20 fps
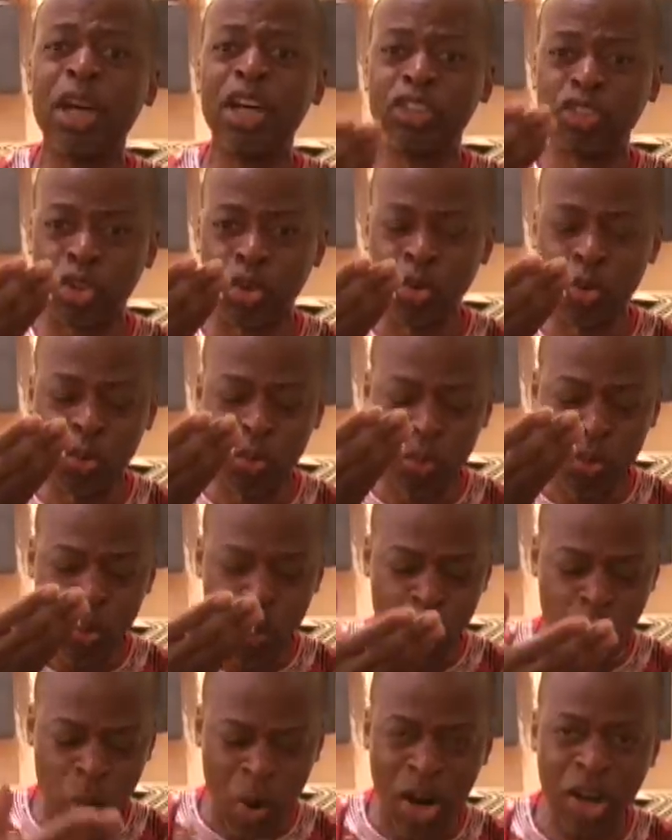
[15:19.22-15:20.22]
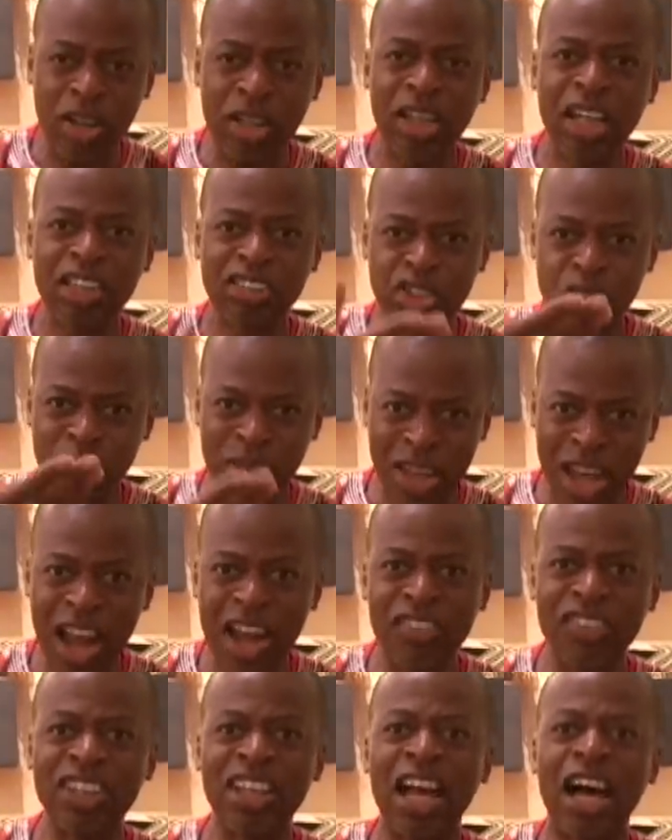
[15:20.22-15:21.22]
to work to
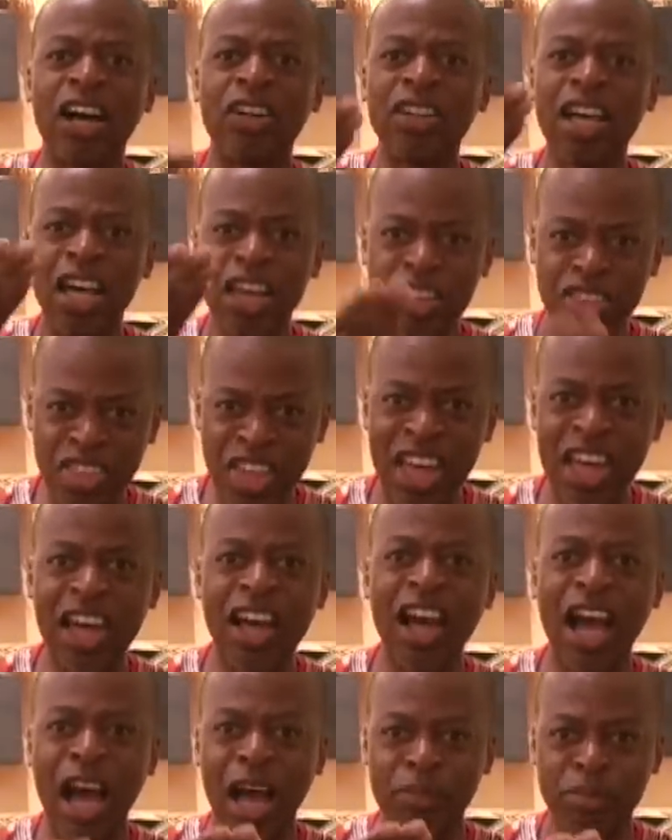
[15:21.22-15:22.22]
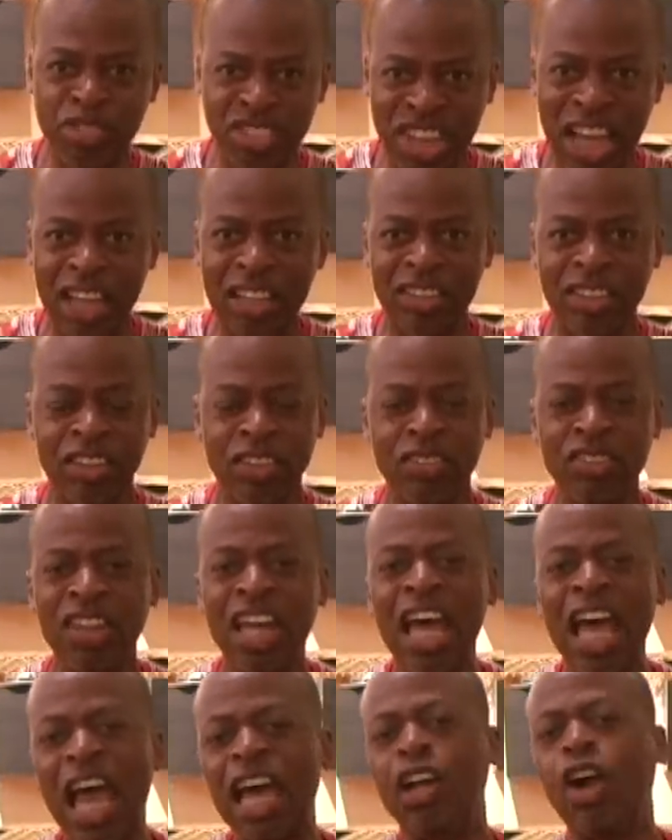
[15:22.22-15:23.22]
carry out their objectives,
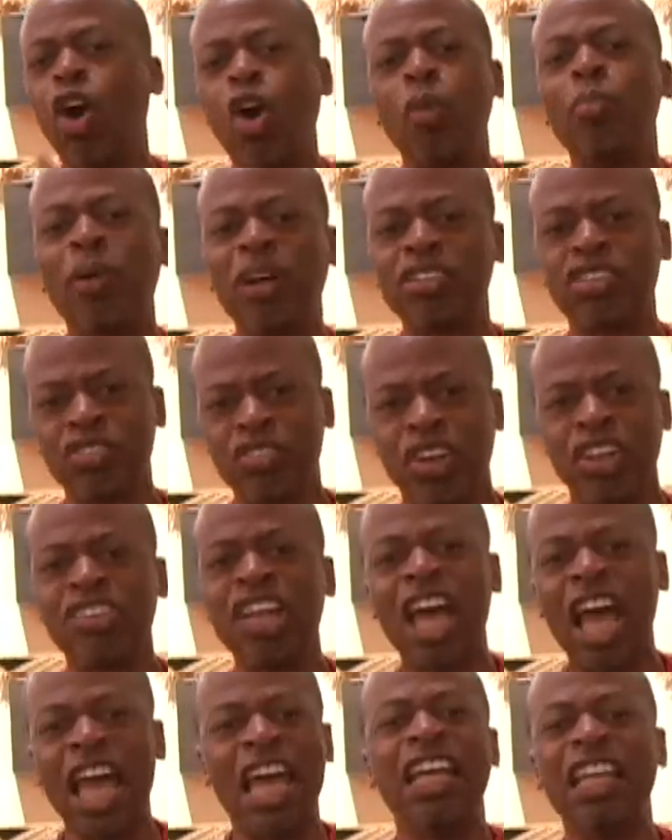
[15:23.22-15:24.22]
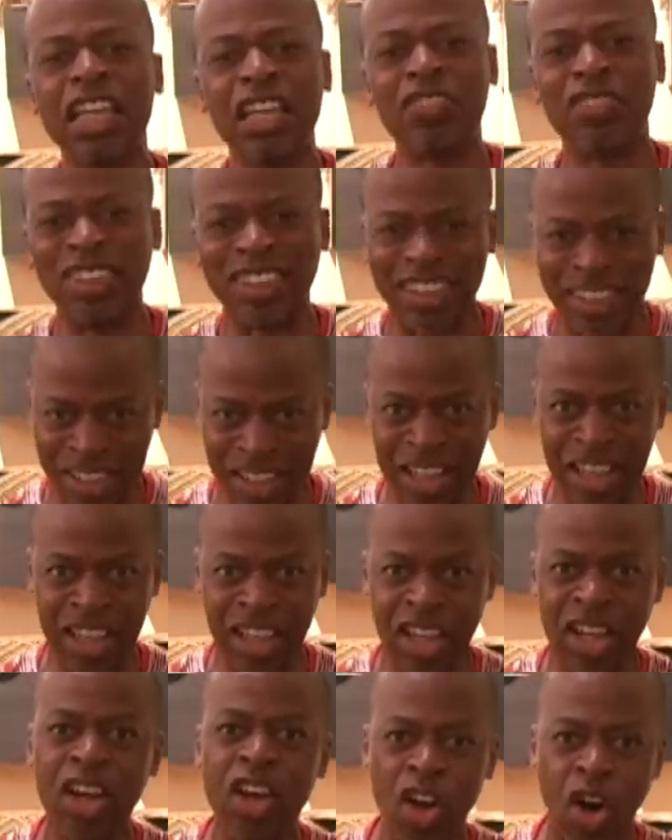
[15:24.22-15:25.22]
and a whole bunch of us ain't even
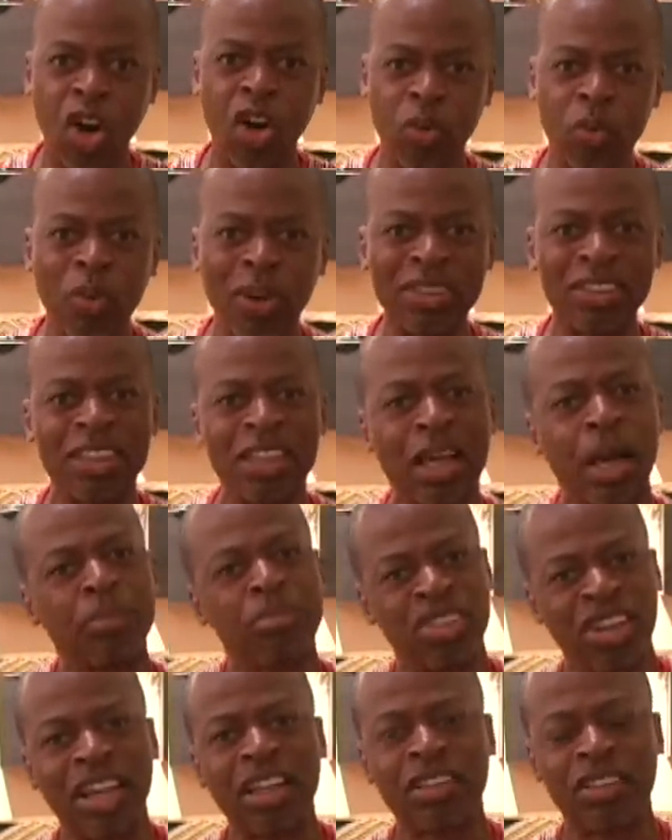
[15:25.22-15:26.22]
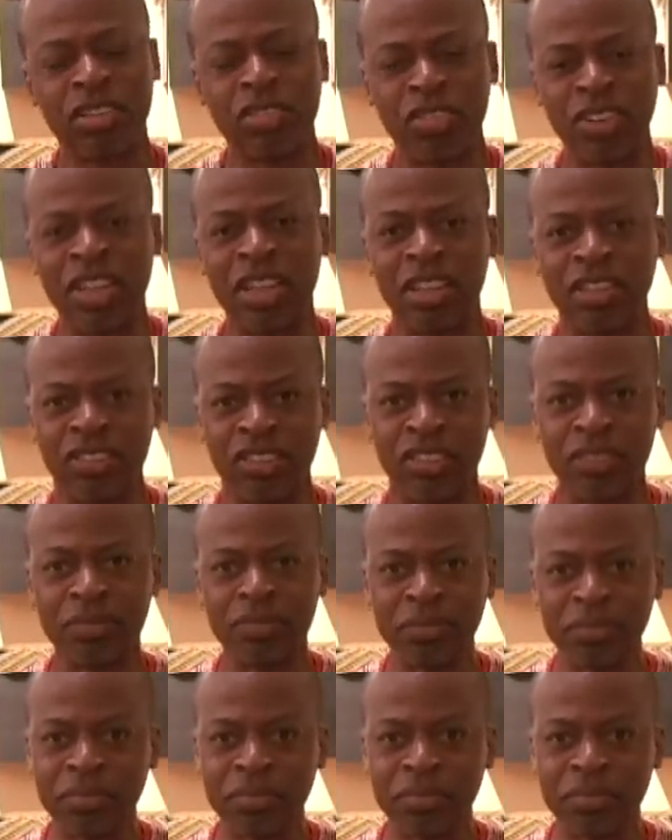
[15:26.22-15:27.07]
clear on what the objective is.